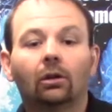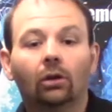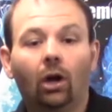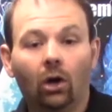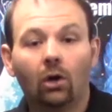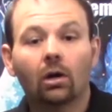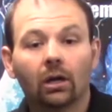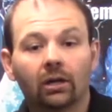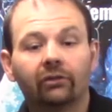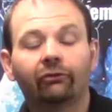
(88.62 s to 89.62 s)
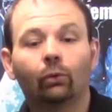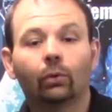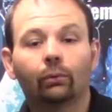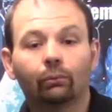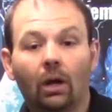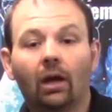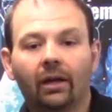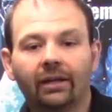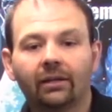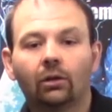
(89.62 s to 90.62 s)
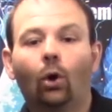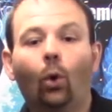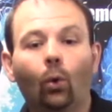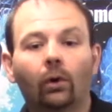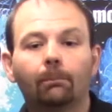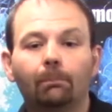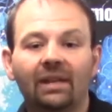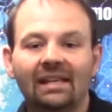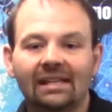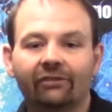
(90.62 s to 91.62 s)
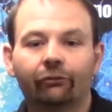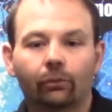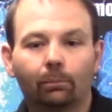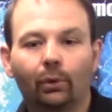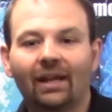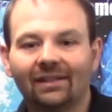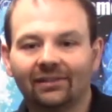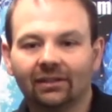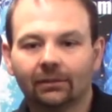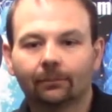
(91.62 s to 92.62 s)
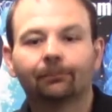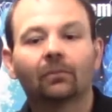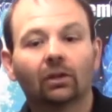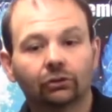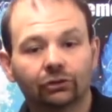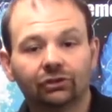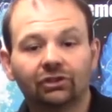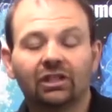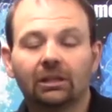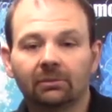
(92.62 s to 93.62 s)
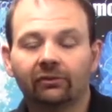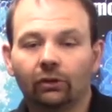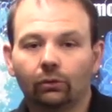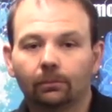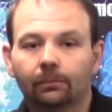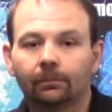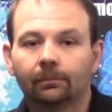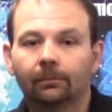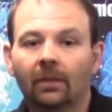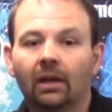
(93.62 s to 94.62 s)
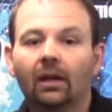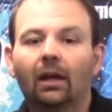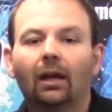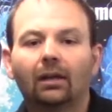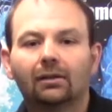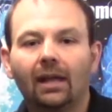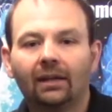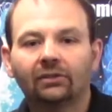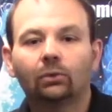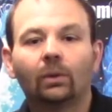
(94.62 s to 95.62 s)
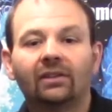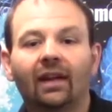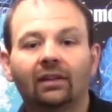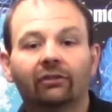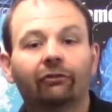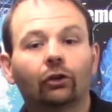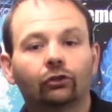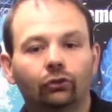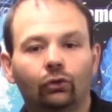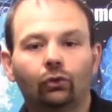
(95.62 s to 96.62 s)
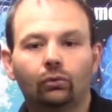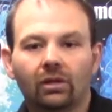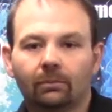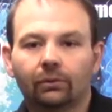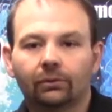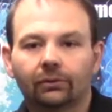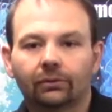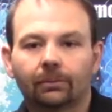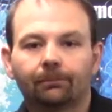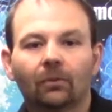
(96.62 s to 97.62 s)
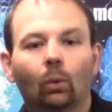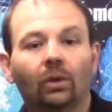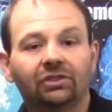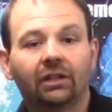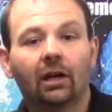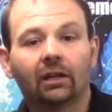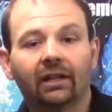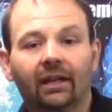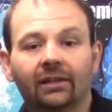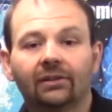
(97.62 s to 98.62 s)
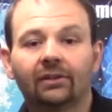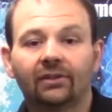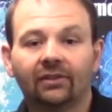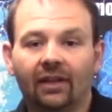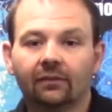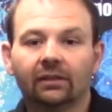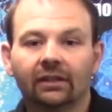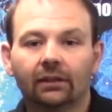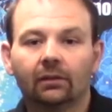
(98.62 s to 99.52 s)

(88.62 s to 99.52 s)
R for rod, or B for brazing, just to name a few. Next, we take the first two numbers, which in our case is 70.